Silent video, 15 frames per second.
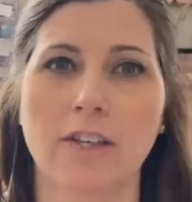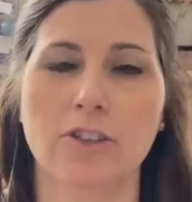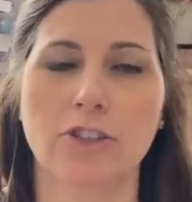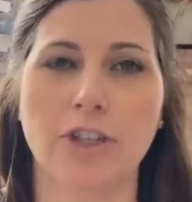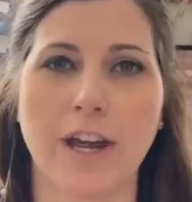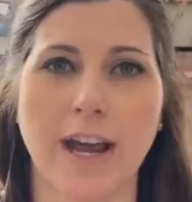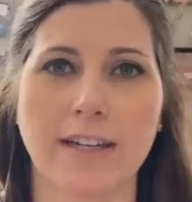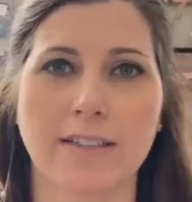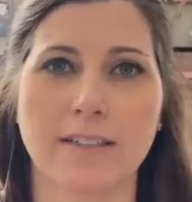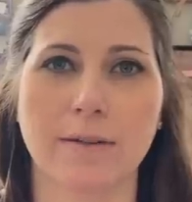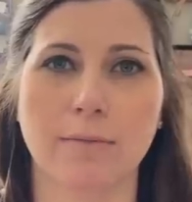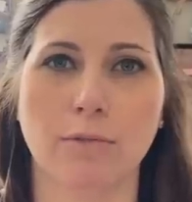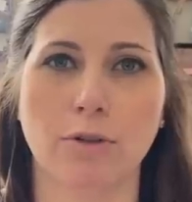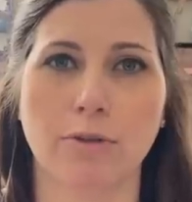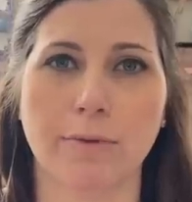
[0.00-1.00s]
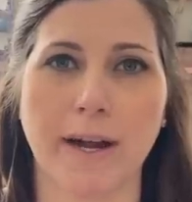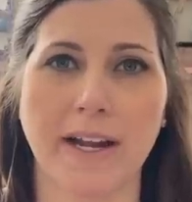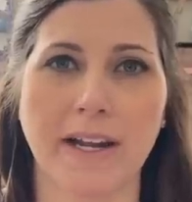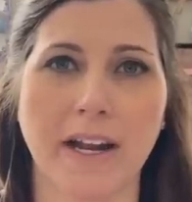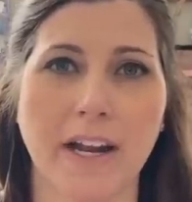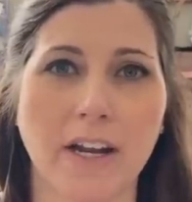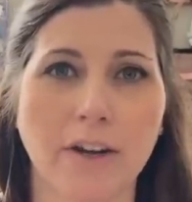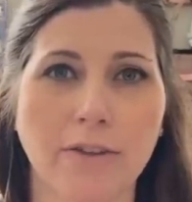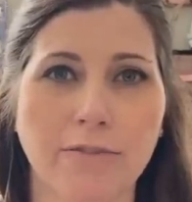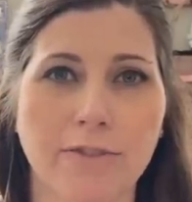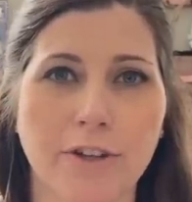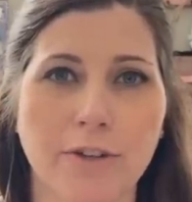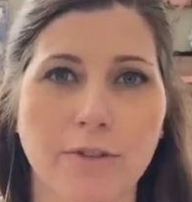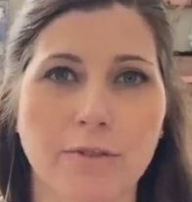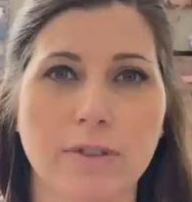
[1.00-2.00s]
She has some great
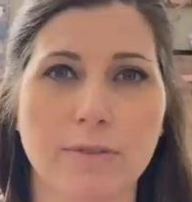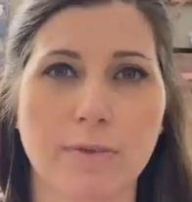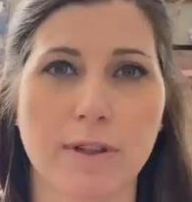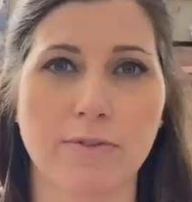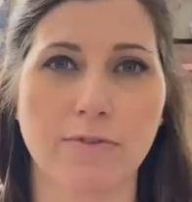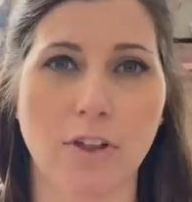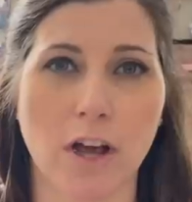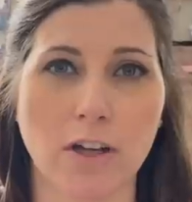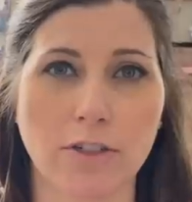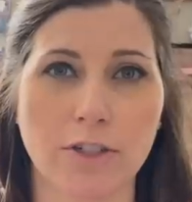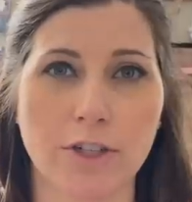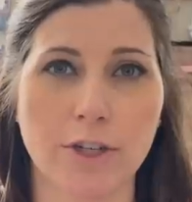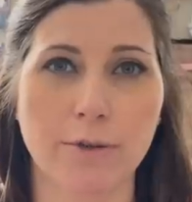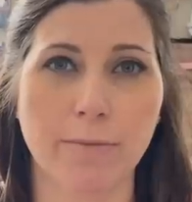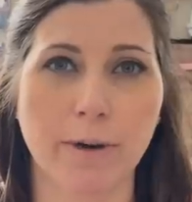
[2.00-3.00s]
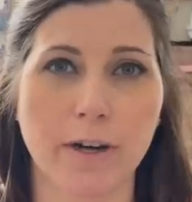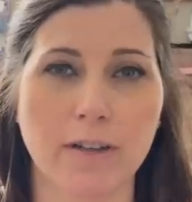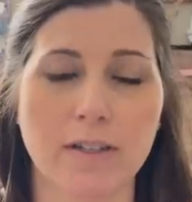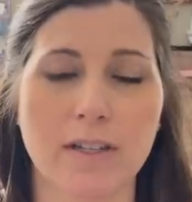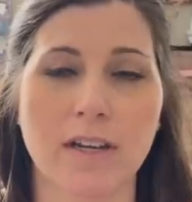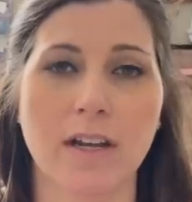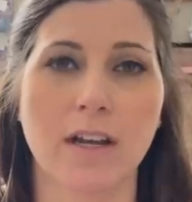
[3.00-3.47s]
interviews with floss tubers.